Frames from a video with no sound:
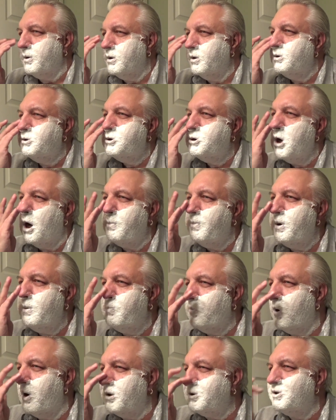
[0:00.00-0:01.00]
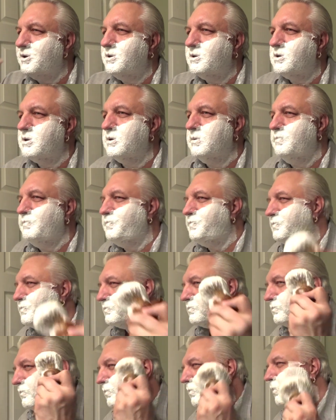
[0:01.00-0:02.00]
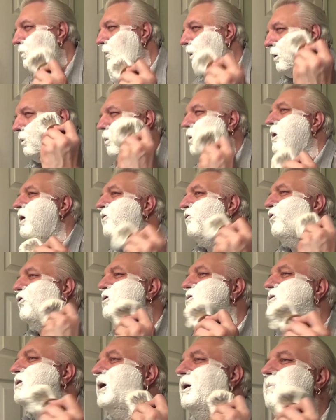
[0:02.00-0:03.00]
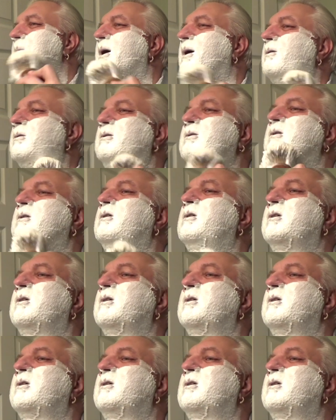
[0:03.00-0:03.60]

the chubby brushes when they first came out?